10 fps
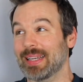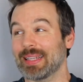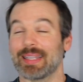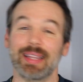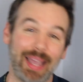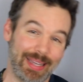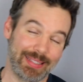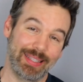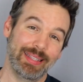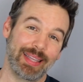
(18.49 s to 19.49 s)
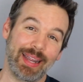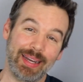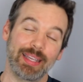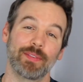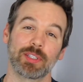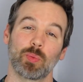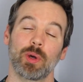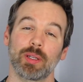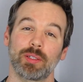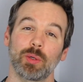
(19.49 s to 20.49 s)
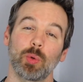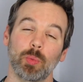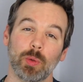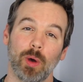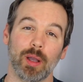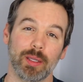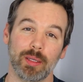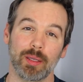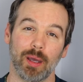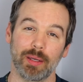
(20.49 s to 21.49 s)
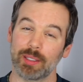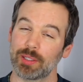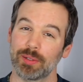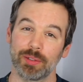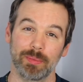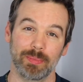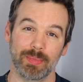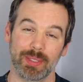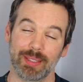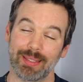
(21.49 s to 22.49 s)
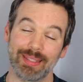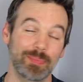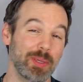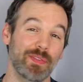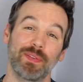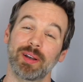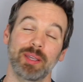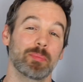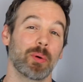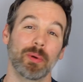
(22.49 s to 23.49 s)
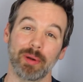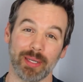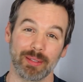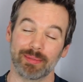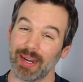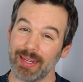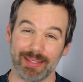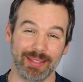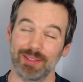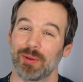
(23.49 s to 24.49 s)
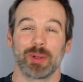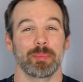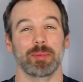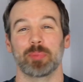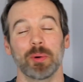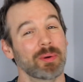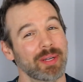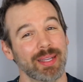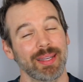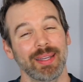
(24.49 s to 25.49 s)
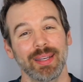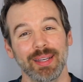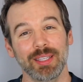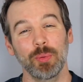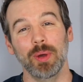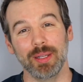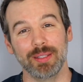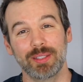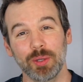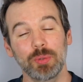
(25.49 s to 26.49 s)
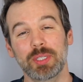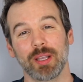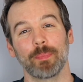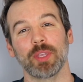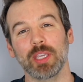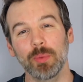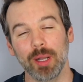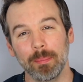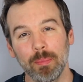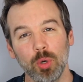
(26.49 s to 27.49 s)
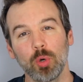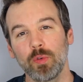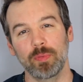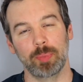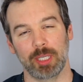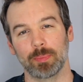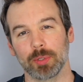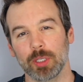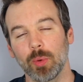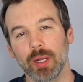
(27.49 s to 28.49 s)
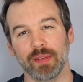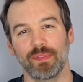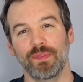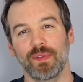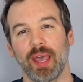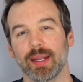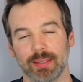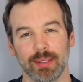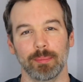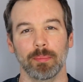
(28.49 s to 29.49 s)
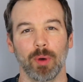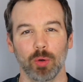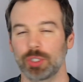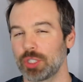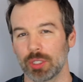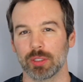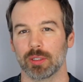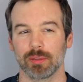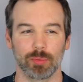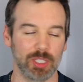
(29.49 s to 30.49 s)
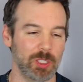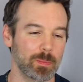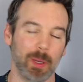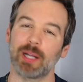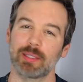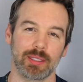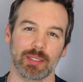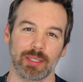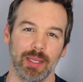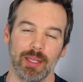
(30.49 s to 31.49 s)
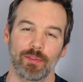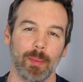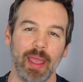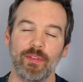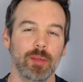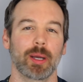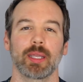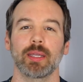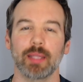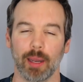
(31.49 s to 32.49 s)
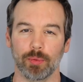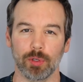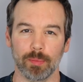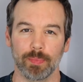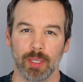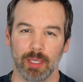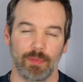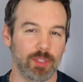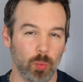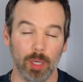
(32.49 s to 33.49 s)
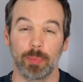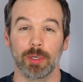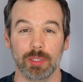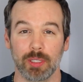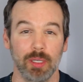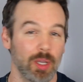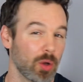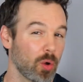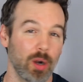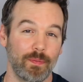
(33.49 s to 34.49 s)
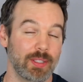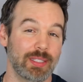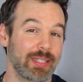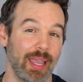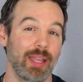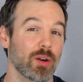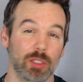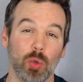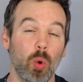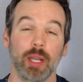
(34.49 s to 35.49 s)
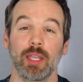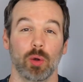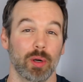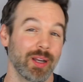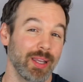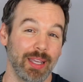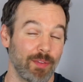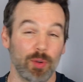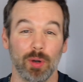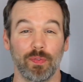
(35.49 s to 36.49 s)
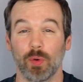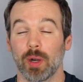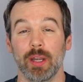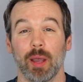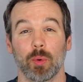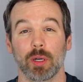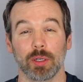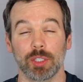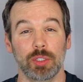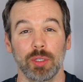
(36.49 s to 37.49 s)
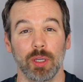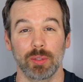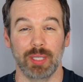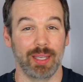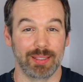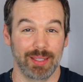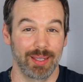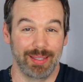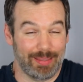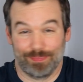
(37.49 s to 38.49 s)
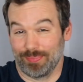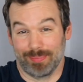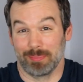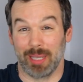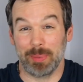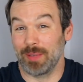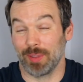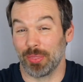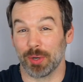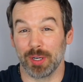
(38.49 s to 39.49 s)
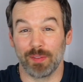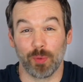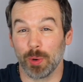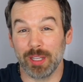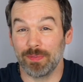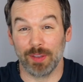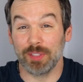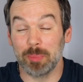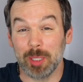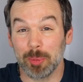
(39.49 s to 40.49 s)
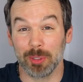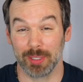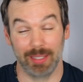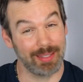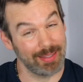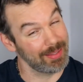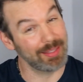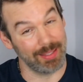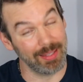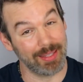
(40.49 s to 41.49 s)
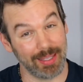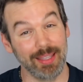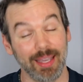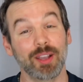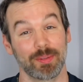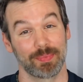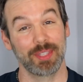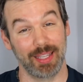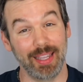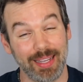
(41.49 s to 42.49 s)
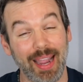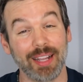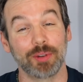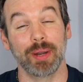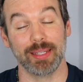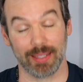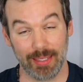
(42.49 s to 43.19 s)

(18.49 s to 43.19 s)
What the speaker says: the last thing that any of us want to do when we walk into the audition room is be fucking boring, right? You don't want to be boring. You want to do something. You want to move people. You want to affect emotional responses from everybody in that room. If it's one person, or if it's 10 or 20, or if you're for a network or studio test, maybe even 30, 40, 50 people, it can get kind of crazy.